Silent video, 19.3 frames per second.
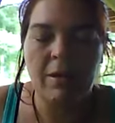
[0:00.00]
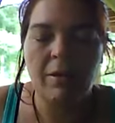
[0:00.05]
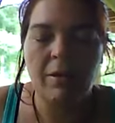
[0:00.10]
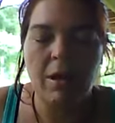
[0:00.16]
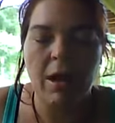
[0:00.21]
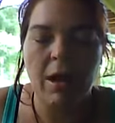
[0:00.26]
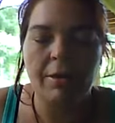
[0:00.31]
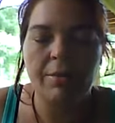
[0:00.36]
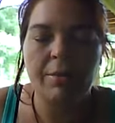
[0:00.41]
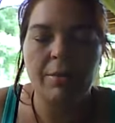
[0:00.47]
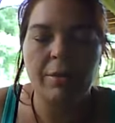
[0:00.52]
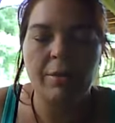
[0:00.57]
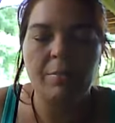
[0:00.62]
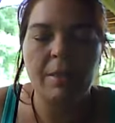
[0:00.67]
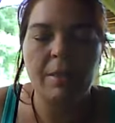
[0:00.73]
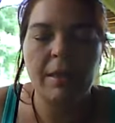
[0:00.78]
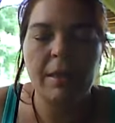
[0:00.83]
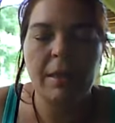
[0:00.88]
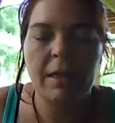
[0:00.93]
cried through
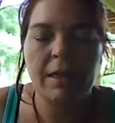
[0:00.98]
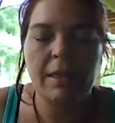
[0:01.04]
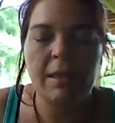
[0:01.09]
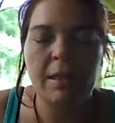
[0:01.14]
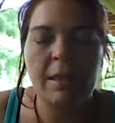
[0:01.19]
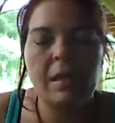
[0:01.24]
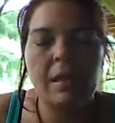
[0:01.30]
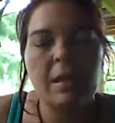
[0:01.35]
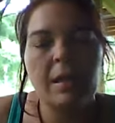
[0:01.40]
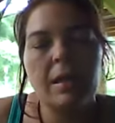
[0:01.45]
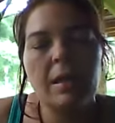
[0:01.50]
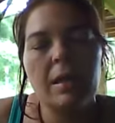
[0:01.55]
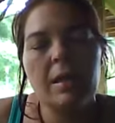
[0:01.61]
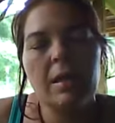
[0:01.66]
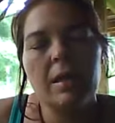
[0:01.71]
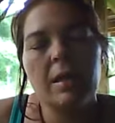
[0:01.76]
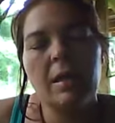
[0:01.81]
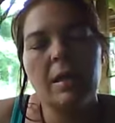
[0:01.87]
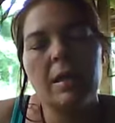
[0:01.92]
because
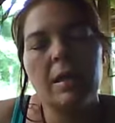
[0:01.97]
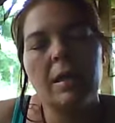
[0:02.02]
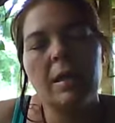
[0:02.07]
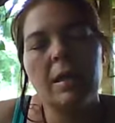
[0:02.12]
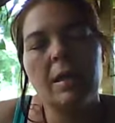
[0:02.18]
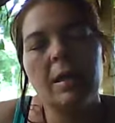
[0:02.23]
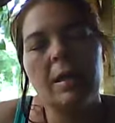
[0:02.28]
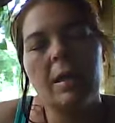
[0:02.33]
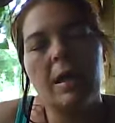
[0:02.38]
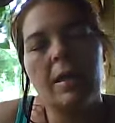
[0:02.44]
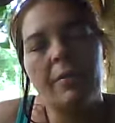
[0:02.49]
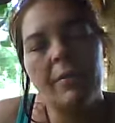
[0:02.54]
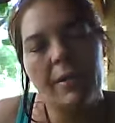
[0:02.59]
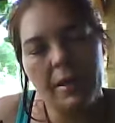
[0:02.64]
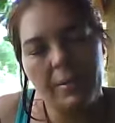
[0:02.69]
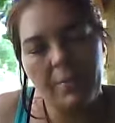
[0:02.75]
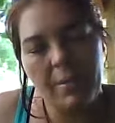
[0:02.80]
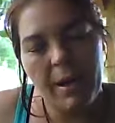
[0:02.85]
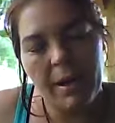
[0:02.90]
of
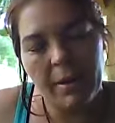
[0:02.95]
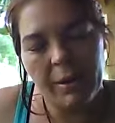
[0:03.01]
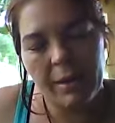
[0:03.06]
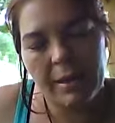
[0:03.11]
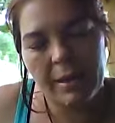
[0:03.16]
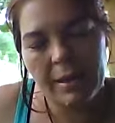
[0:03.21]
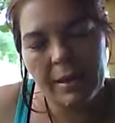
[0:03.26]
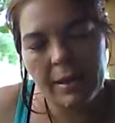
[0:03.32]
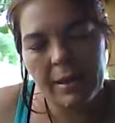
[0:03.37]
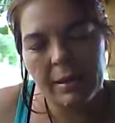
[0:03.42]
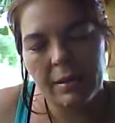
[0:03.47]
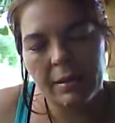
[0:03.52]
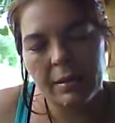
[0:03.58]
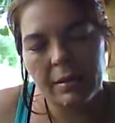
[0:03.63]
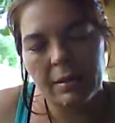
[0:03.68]
his parents.